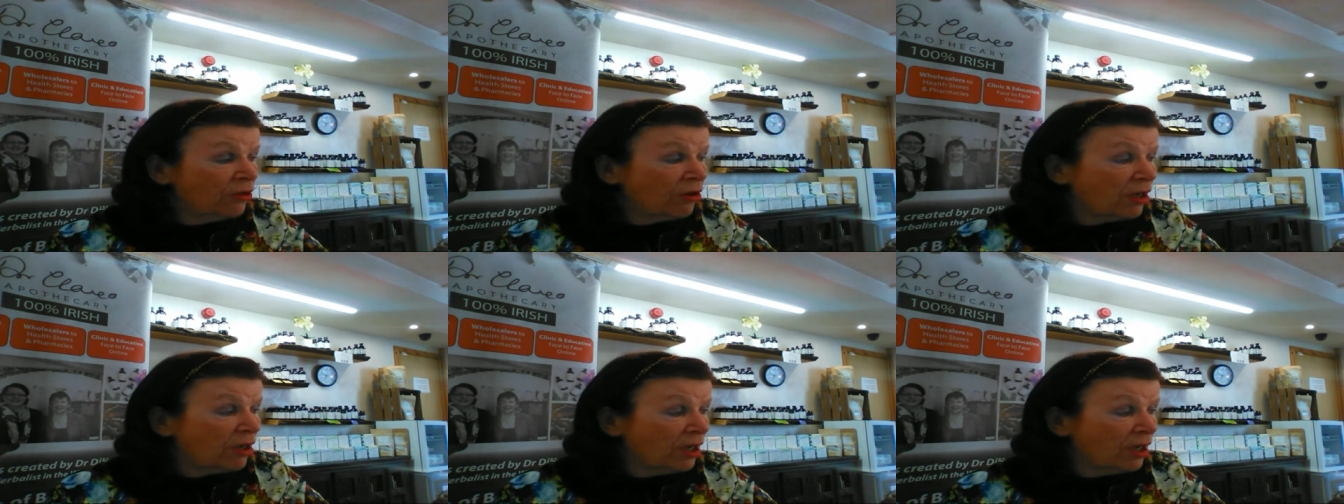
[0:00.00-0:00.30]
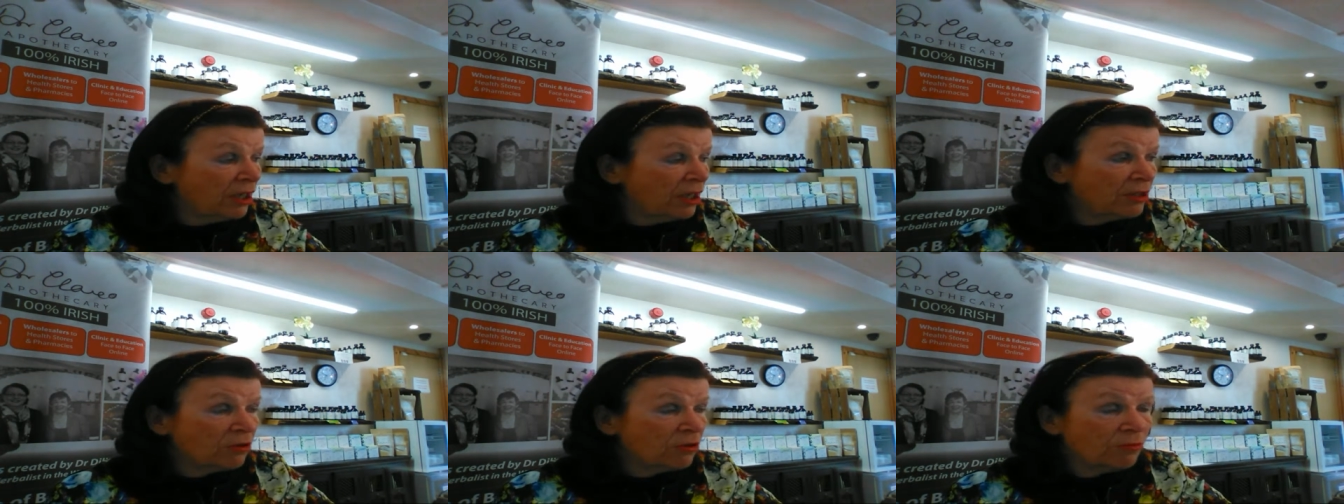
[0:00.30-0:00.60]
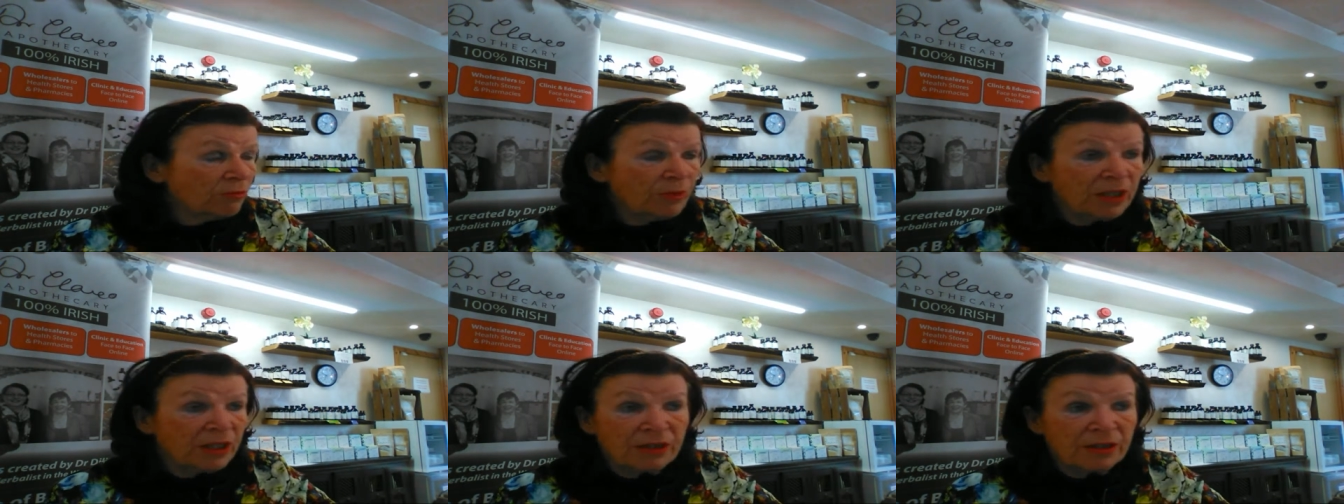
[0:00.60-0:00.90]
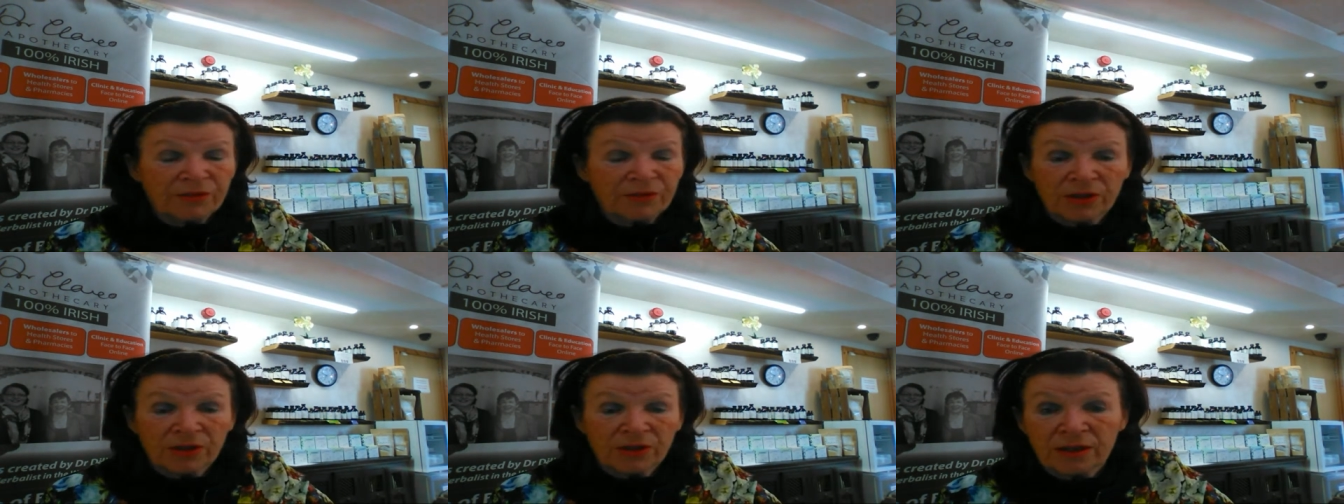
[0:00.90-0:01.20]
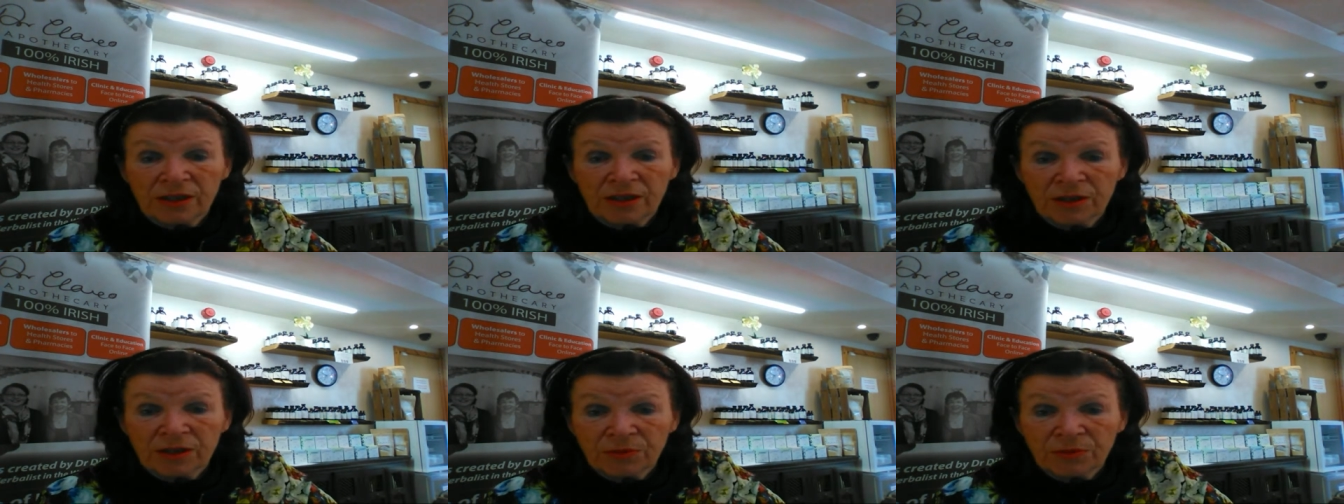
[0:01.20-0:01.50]
I don't mind if you get these
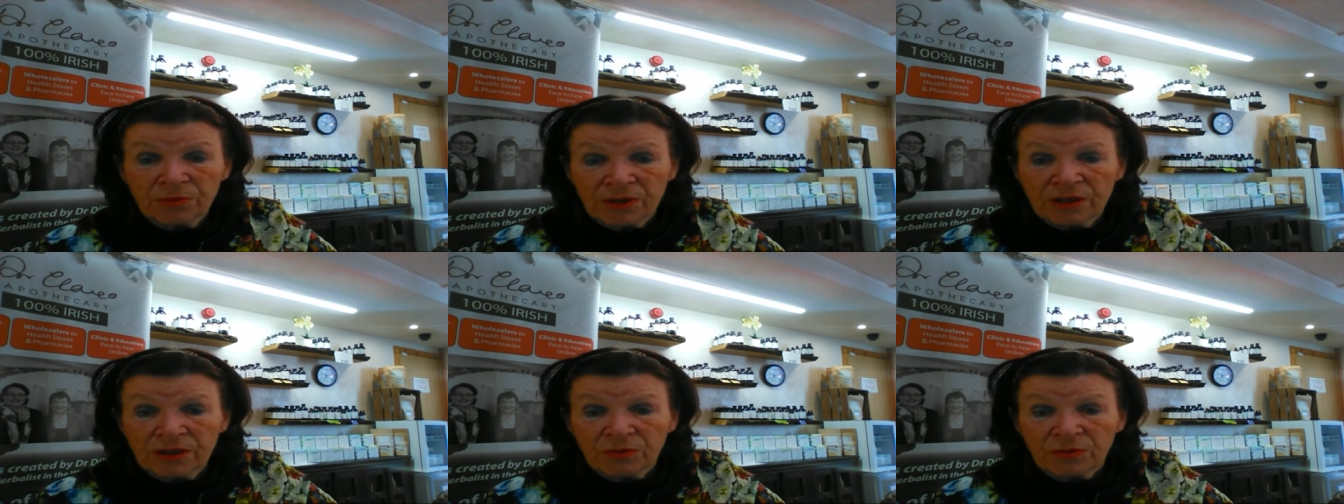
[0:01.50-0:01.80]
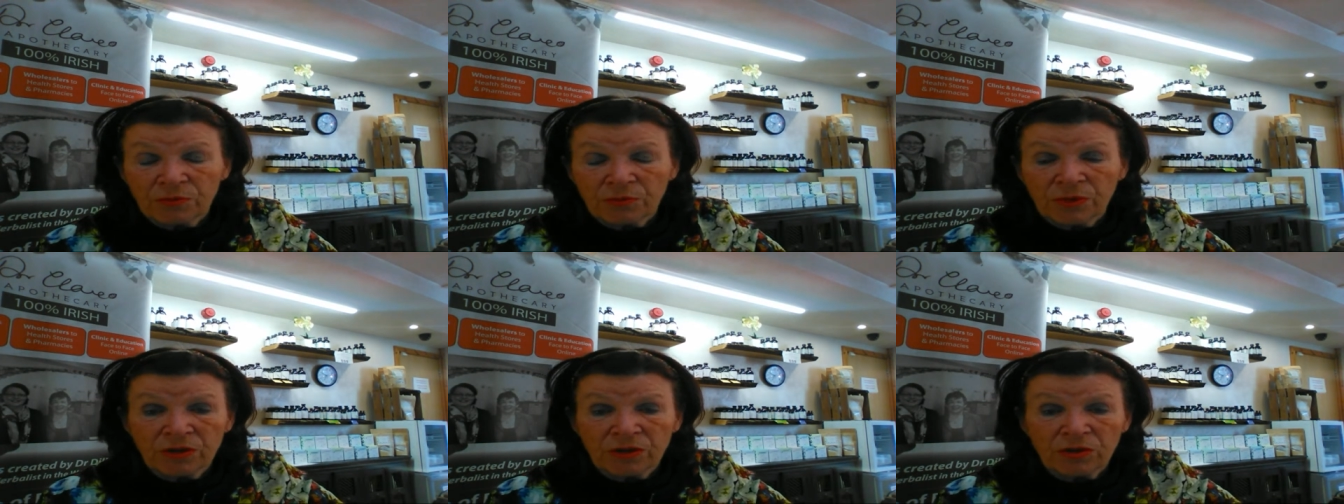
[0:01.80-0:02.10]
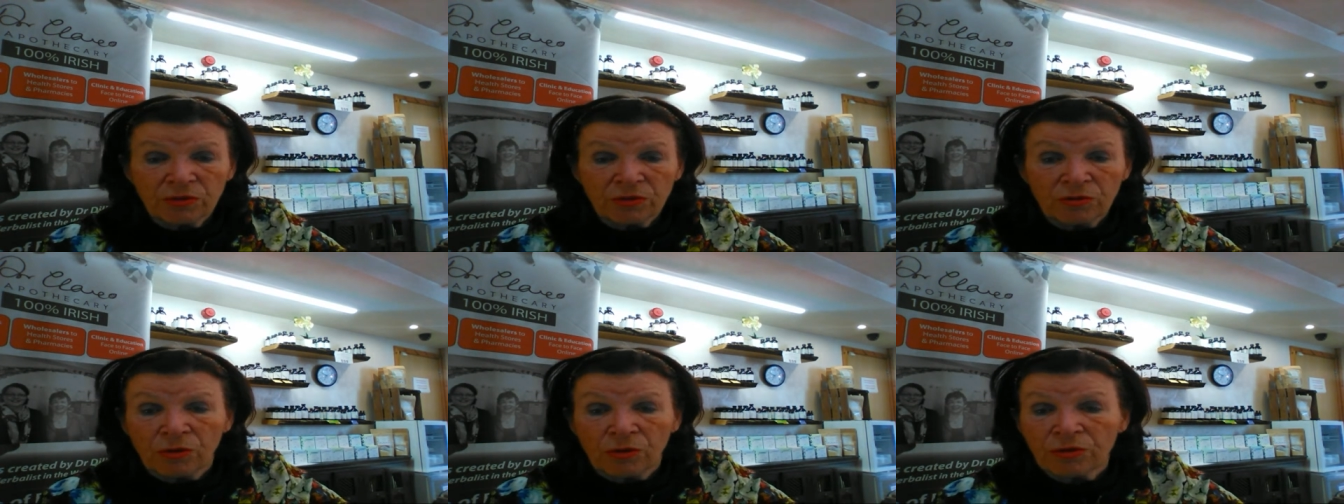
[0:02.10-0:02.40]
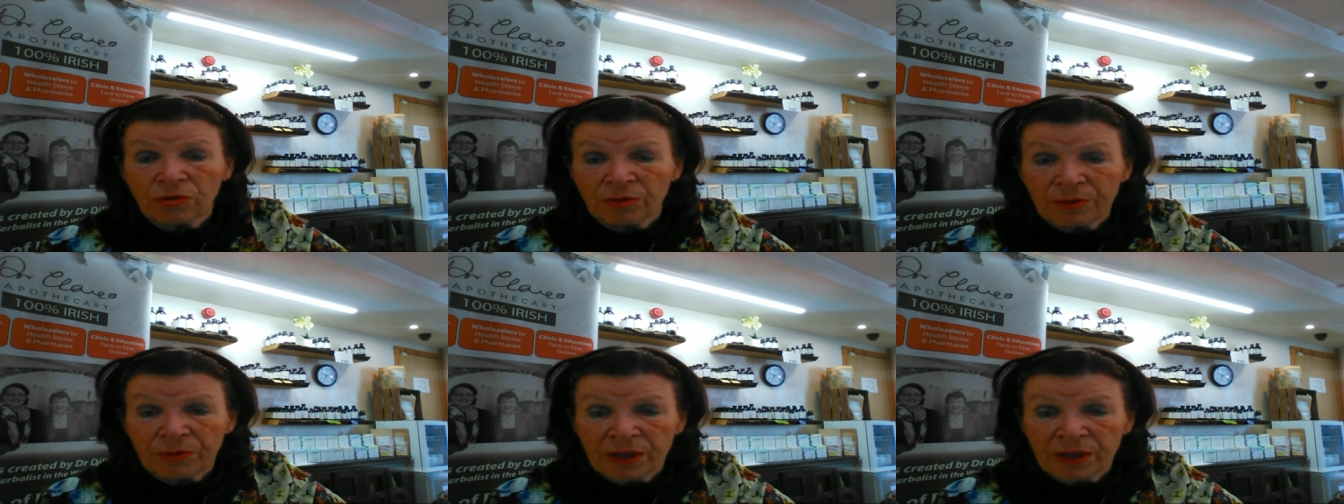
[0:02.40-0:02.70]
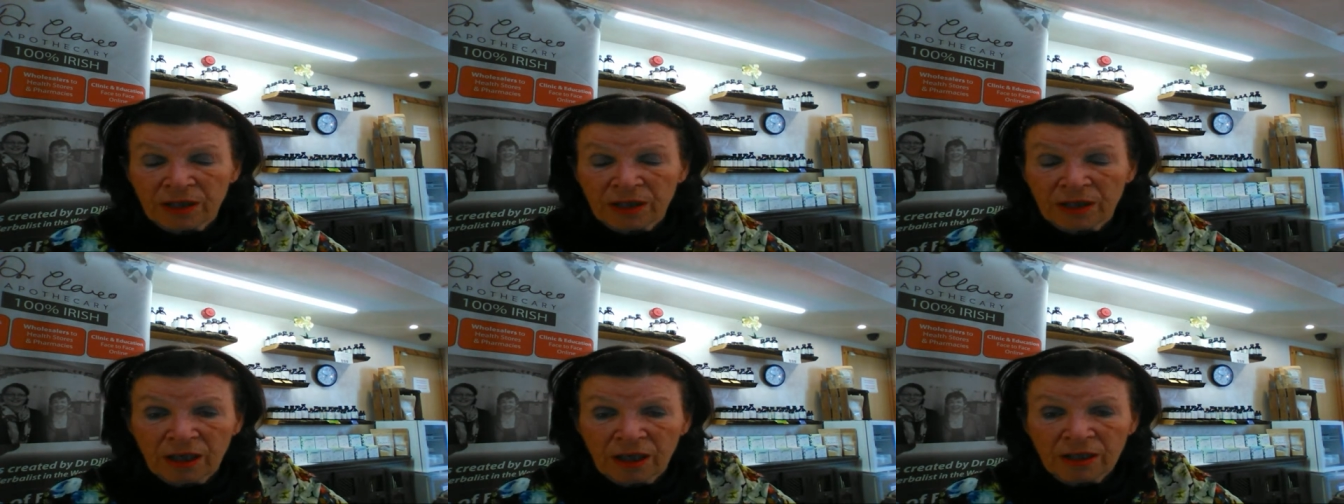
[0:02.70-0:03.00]
ones, whether you grow them in the
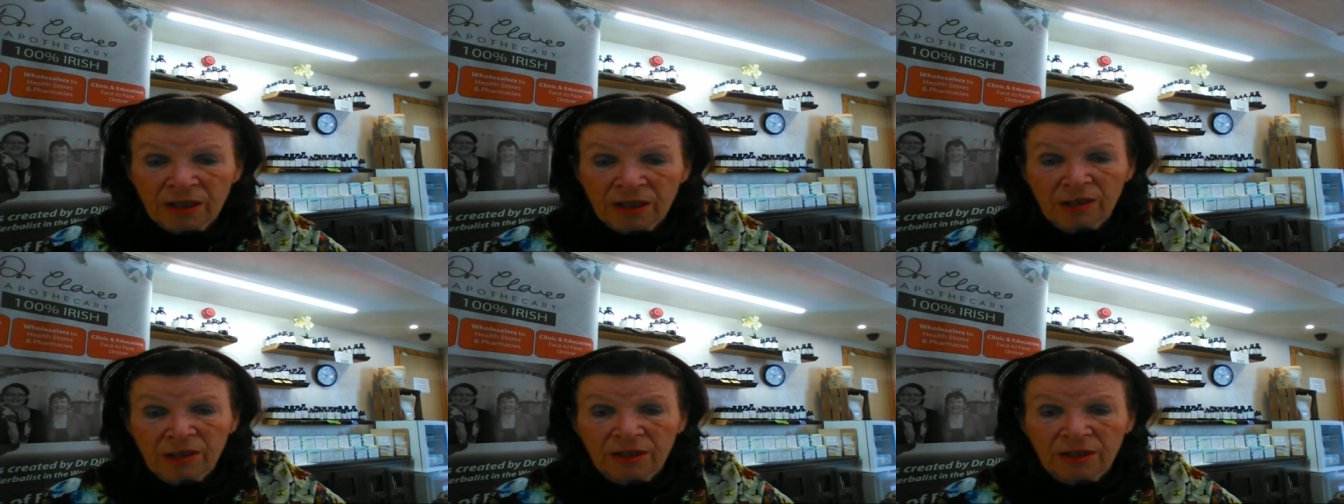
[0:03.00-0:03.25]
garden,